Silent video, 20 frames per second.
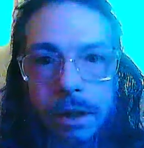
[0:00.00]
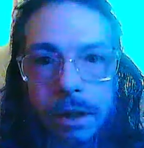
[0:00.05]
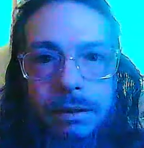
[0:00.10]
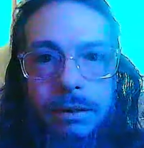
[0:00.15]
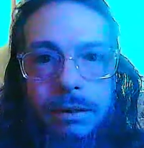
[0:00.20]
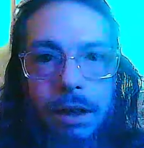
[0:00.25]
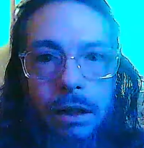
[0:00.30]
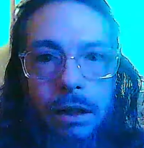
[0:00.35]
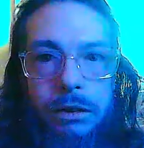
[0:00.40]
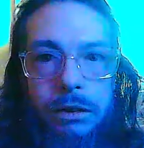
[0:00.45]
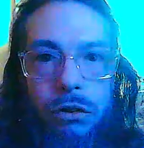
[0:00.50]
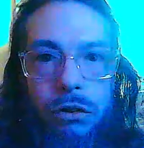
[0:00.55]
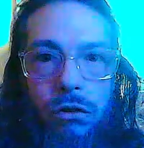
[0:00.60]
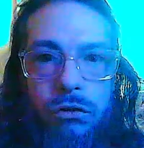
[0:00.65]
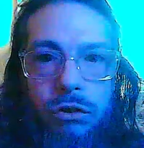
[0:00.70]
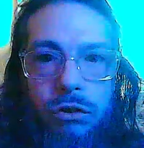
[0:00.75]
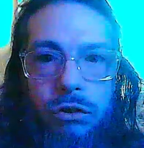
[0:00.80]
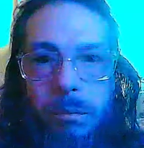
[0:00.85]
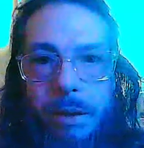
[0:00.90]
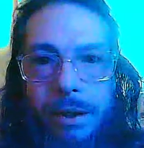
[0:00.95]
not
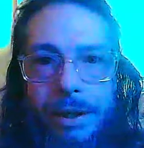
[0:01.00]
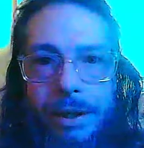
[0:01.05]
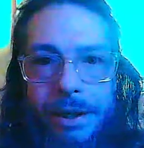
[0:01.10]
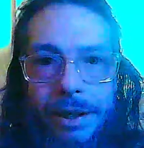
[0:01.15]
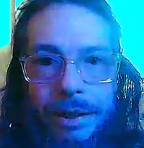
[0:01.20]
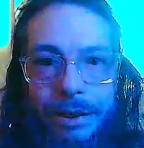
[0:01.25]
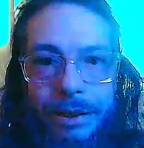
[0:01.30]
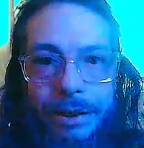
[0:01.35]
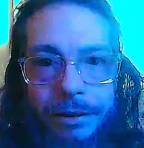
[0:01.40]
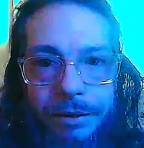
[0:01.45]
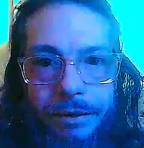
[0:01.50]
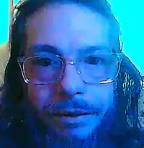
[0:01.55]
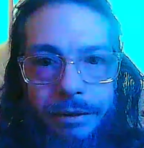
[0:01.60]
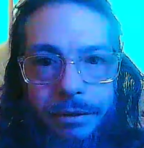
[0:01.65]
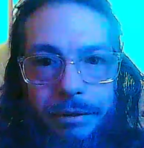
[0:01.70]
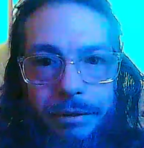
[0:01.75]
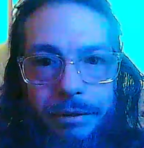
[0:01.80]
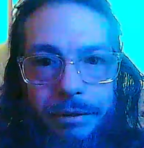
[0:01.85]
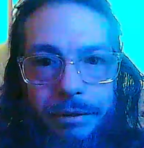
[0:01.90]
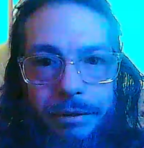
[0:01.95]
social media.
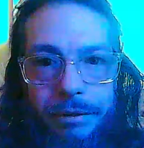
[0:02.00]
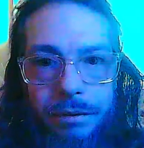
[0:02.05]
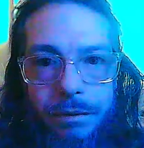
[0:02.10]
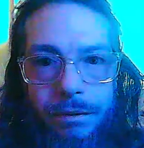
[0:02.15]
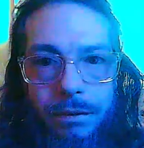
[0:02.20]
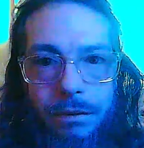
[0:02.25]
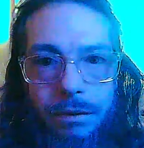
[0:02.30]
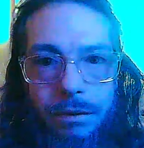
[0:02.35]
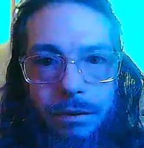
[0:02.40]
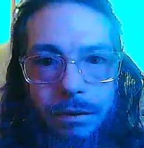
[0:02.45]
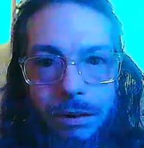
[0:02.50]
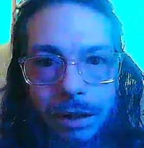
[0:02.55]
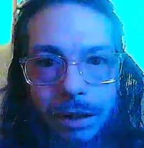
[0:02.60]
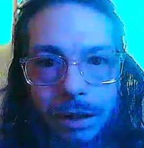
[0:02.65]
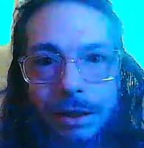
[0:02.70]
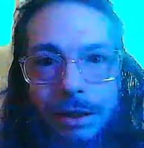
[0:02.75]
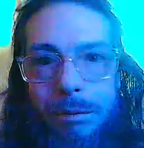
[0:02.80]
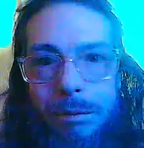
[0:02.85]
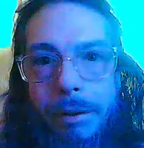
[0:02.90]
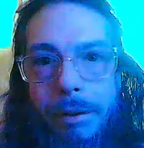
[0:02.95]

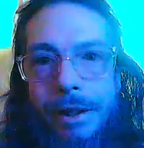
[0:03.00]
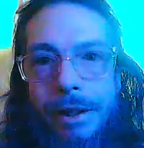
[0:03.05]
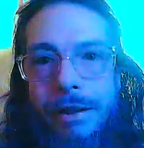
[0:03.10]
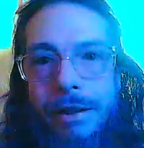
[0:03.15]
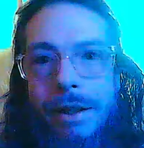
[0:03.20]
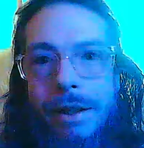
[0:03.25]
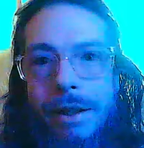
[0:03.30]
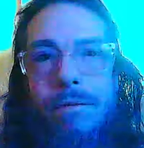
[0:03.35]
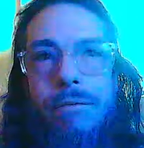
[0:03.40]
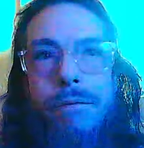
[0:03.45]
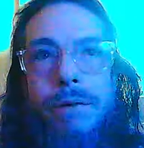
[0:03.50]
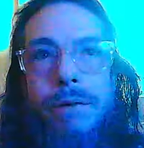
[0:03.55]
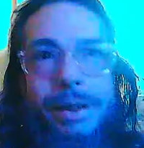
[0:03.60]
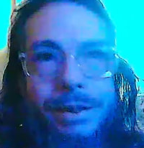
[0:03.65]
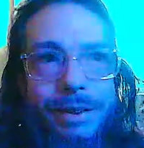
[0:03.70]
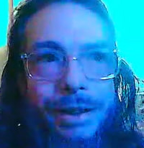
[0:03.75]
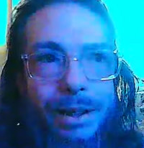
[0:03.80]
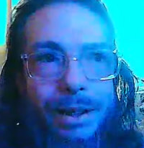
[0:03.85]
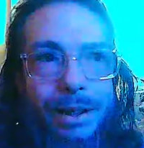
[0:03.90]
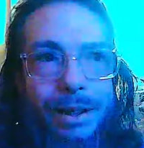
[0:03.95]
That should be done at
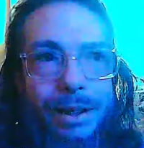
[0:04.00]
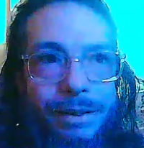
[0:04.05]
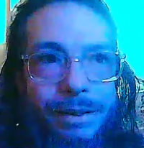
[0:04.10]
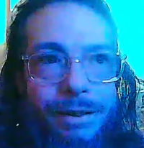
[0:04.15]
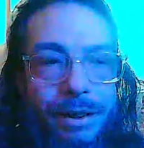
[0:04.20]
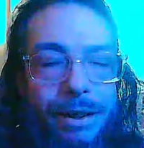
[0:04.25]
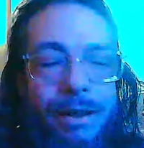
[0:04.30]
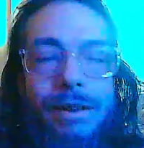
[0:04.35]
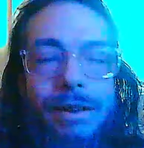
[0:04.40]
recess.